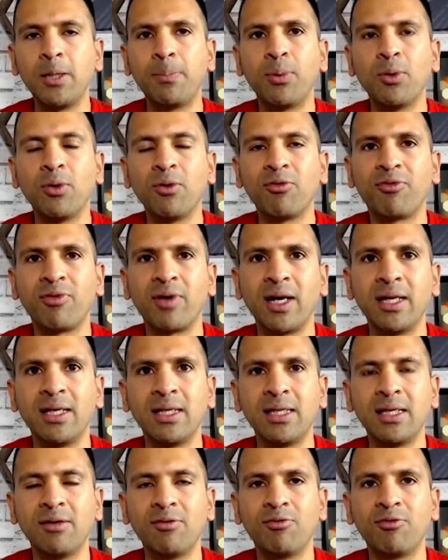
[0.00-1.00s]
people
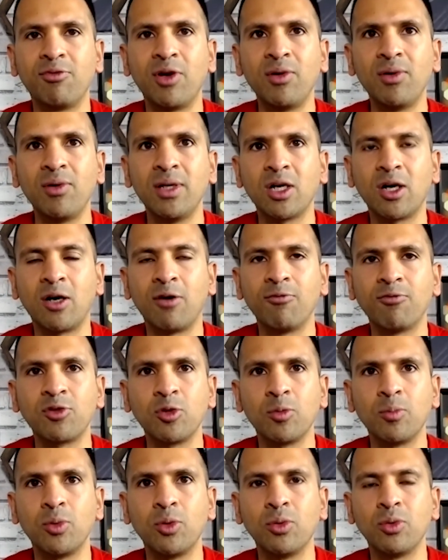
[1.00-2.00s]
find it very
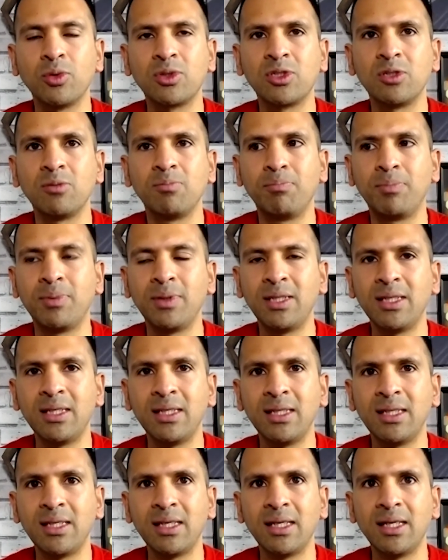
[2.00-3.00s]
uncomfortable to
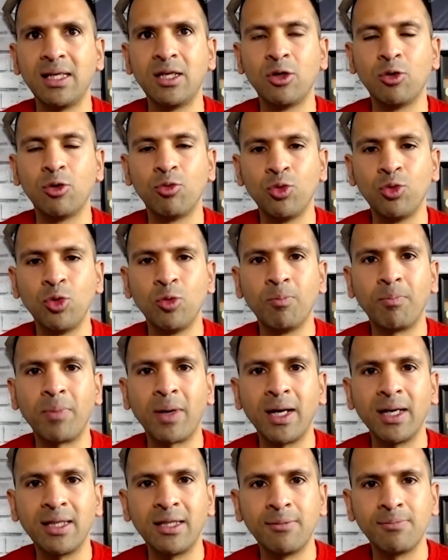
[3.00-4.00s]
be in a room
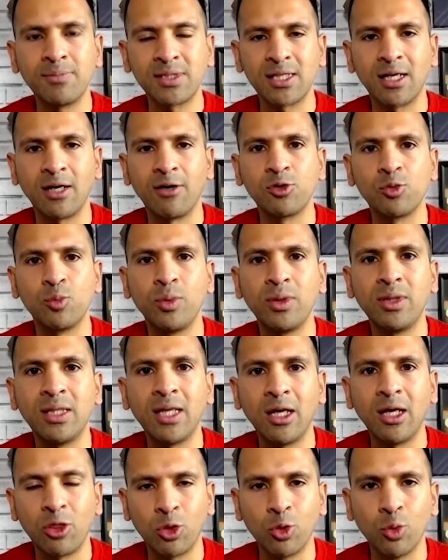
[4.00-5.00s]
by themselves
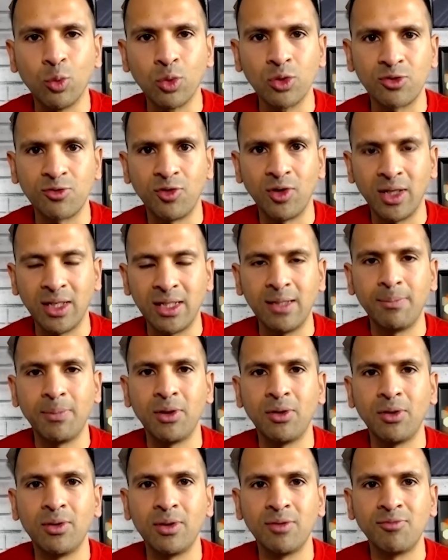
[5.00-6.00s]
with their thoughts for any
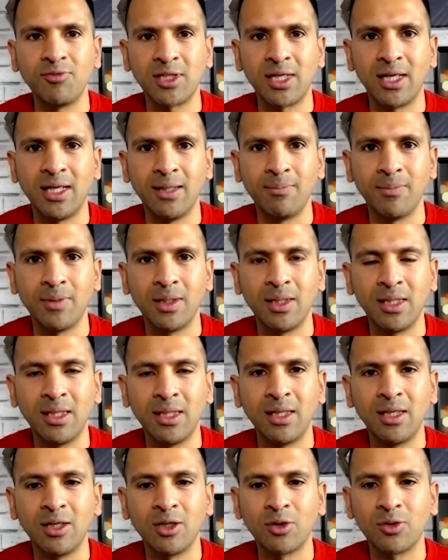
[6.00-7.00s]
period of time,
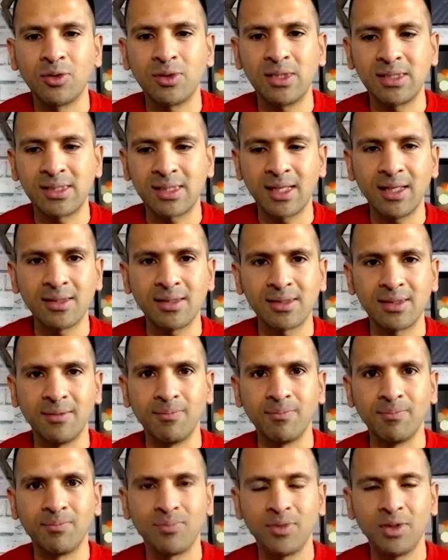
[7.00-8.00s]
because it scares
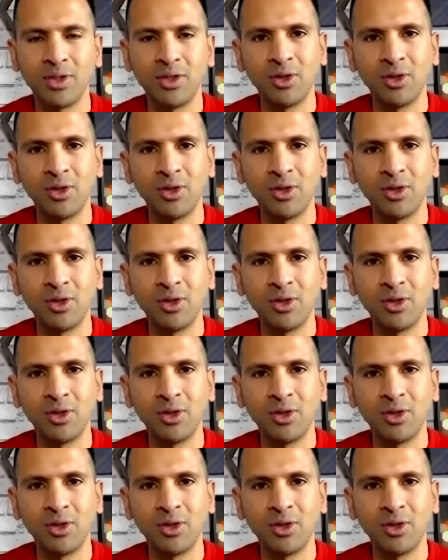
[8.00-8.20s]
them.